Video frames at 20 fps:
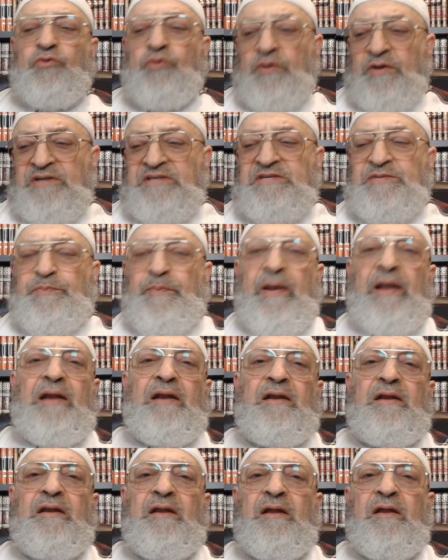to
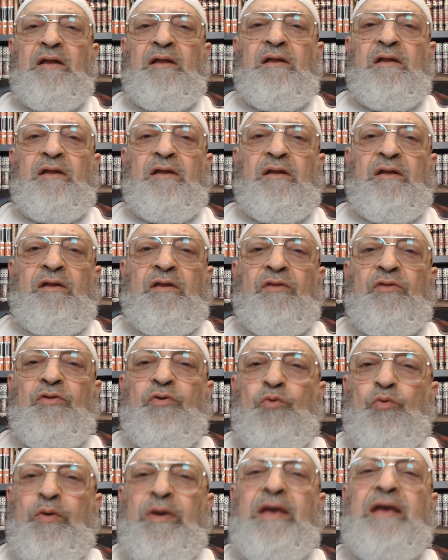expel
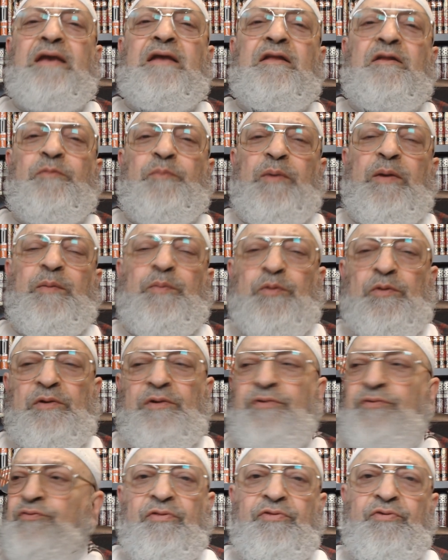the weakened
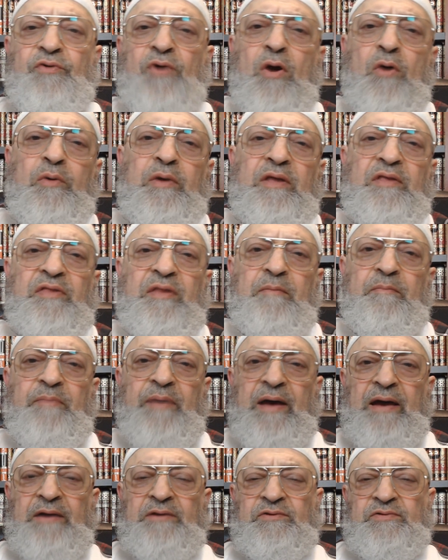people, throwing
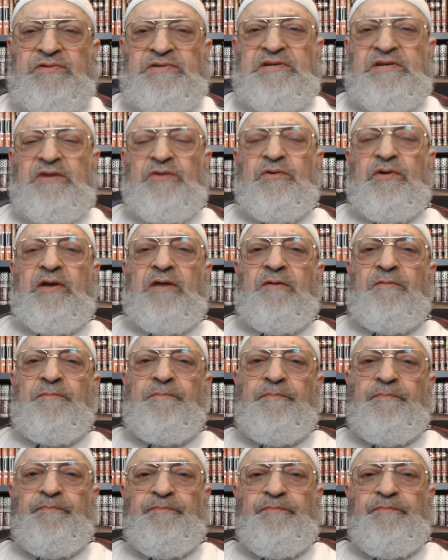them back to Syria,